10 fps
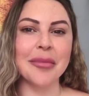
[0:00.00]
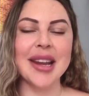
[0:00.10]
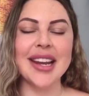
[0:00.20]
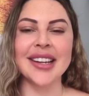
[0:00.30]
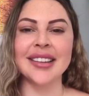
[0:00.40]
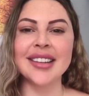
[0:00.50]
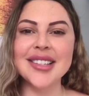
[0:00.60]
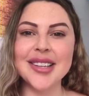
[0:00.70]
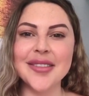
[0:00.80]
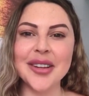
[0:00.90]
or making a
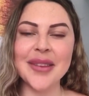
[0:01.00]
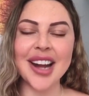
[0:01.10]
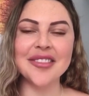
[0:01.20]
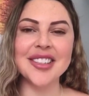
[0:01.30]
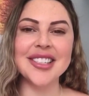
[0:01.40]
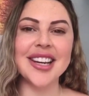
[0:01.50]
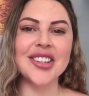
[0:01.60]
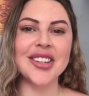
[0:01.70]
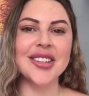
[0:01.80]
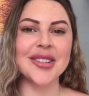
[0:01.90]
list of your
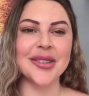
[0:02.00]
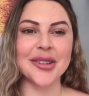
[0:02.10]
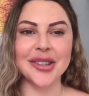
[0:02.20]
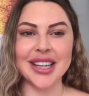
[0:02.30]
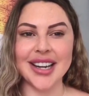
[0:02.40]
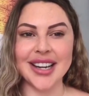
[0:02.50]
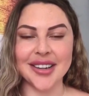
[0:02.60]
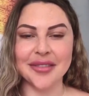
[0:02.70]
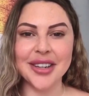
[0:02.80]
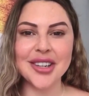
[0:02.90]
manifestations or
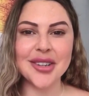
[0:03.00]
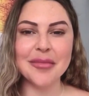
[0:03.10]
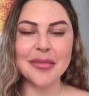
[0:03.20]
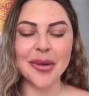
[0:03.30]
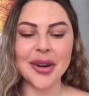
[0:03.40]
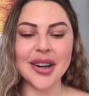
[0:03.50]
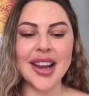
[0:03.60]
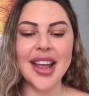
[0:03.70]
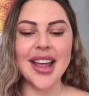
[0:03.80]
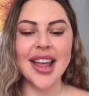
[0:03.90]
creating a vision board.